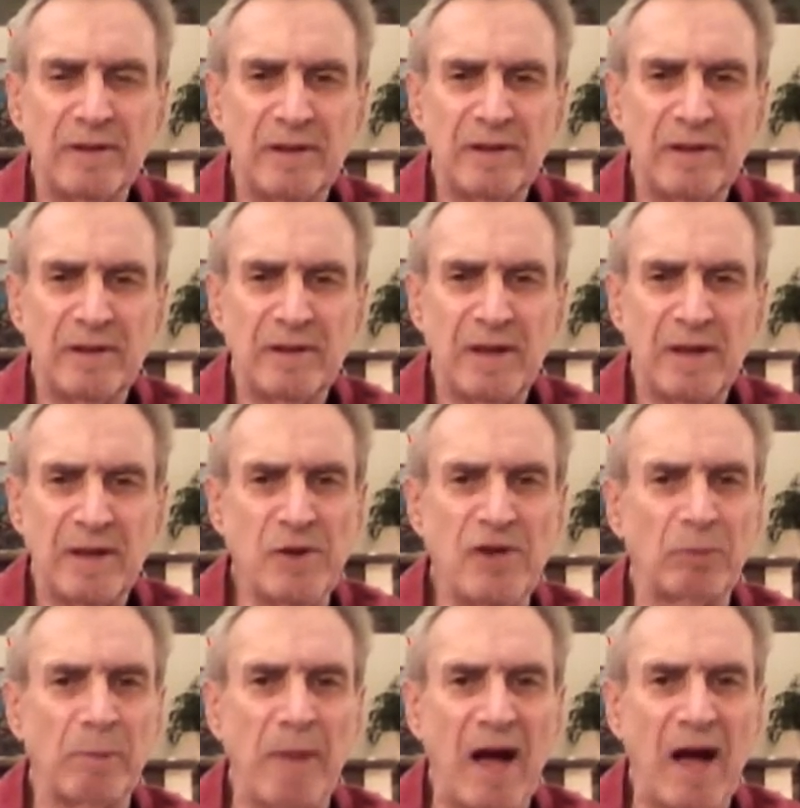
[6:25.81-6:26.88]
municipal
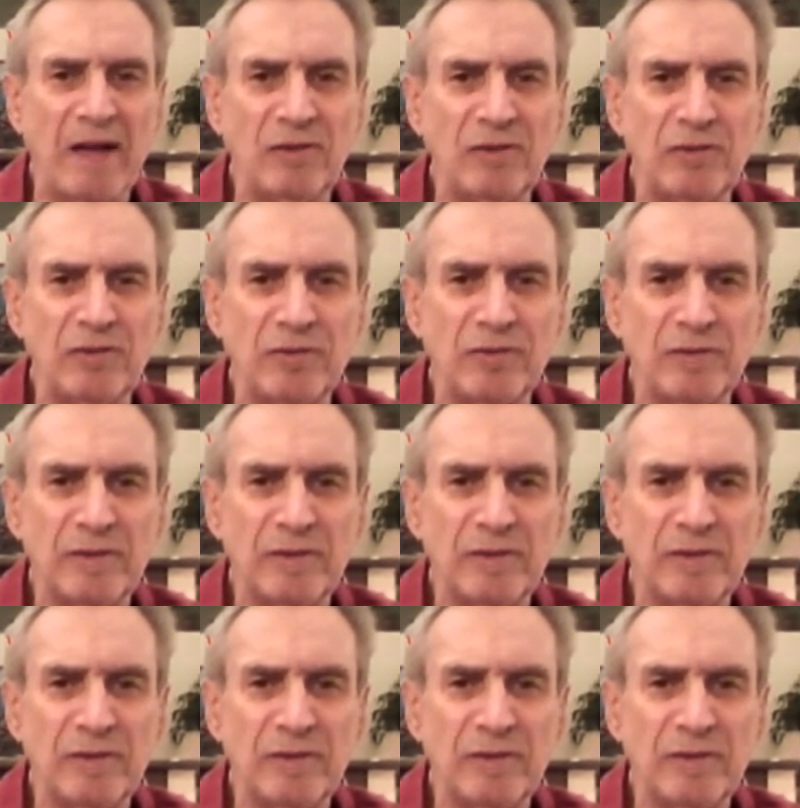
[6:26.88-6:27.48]
bonds,